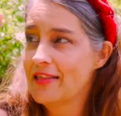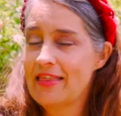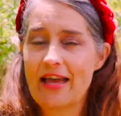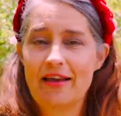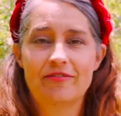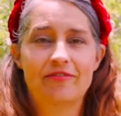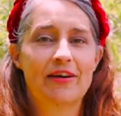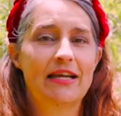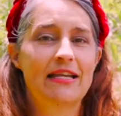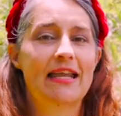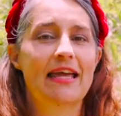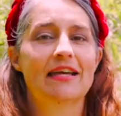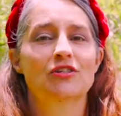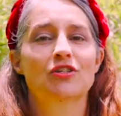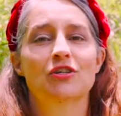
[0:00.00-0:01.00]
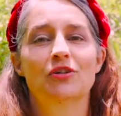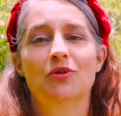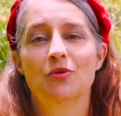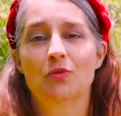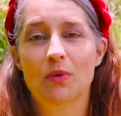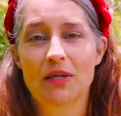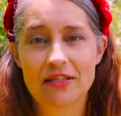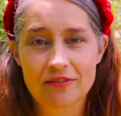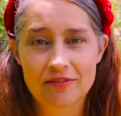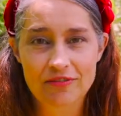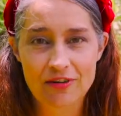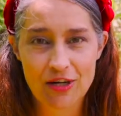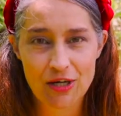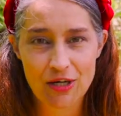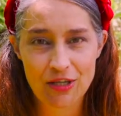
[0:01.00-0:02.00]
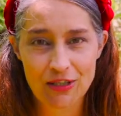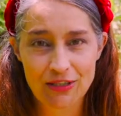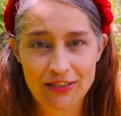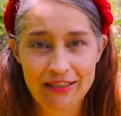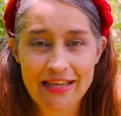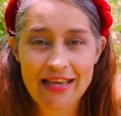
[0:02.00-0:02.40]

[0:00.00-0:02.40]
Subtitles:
that financial windfall?